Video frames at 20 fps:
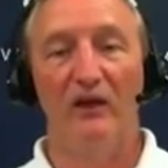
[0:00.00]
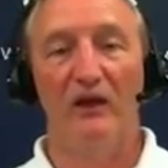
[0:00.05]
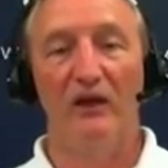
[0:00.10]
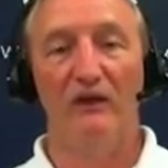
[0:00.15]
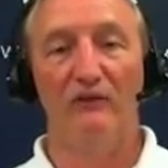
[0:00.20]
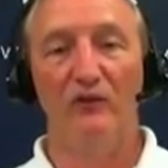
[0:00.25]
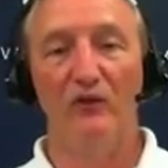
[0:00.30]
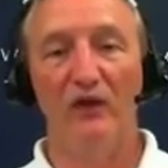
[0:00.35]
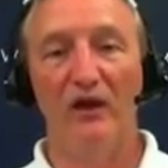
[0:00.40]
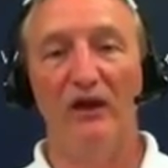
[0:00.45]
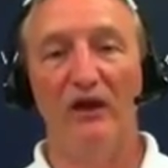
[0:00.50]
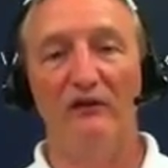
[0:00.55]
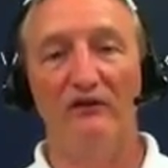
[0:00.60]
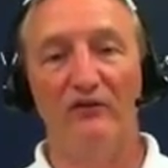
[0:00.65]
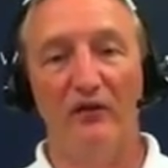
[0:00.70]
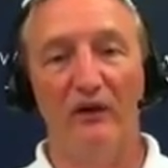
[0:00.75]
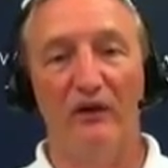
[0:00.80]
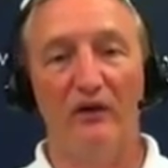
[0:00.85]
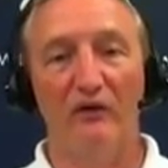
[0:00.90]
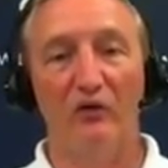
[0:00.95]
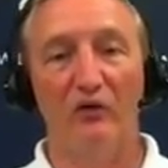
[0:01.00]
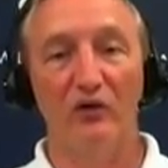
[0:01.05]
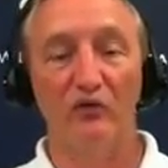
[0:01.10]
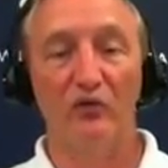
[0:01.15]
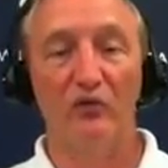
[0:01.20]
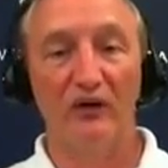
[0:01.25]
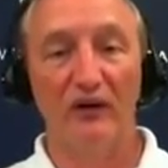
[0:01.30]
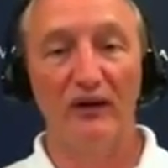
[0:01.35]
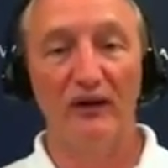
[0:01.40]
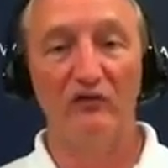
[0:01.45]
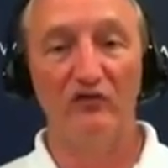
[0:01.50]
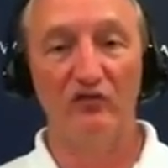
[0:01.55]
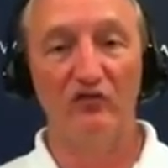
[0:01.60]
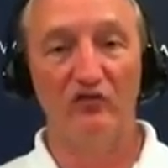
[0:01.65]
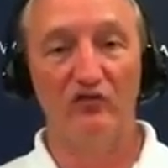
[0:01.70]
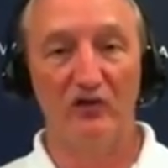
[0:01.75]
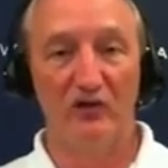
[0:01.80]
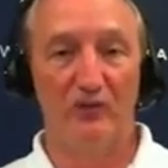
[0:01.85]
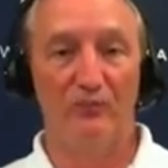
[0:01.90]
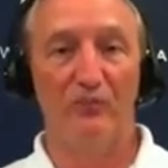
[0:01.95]
If you have a good
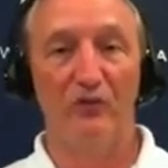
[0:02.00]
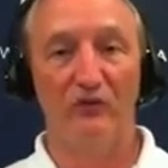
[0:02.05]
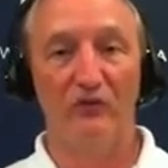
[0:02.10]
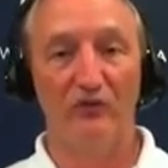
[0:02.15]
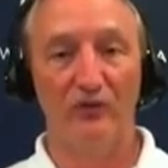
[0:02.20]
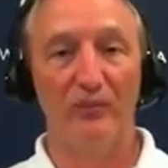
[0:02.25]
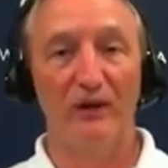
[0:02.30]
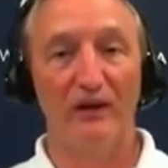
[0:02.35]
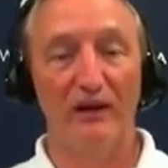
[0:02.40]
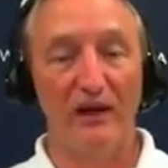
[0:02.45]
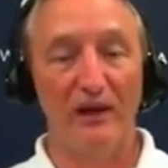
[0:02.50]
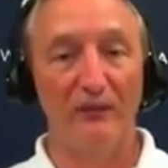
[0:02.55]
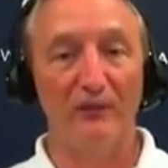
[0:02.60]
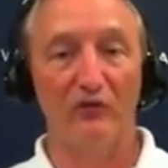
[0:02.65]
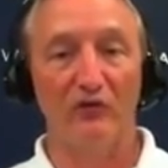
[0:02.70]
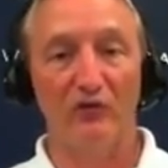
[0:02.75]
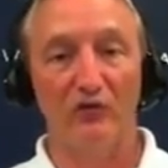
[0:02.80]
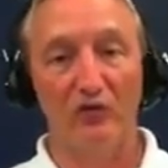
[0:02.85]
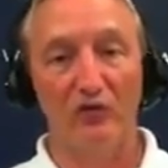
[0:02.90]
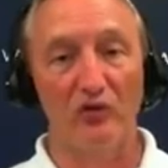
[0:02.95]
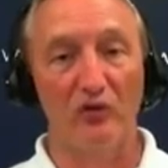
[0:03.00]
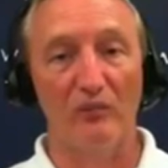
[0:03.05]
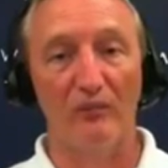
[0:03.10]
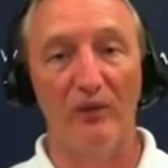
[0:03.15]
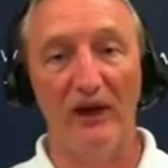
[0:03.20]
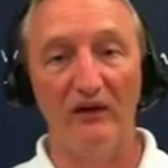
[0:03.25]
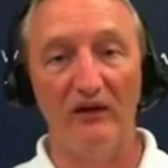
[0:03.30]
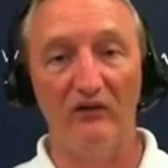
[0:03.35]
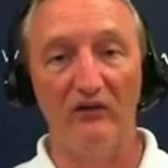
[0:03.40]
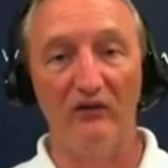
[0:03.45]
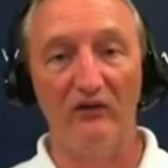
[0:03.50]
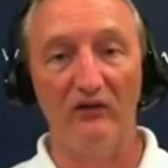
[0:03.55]
relationship with somebody able to do your maintenance,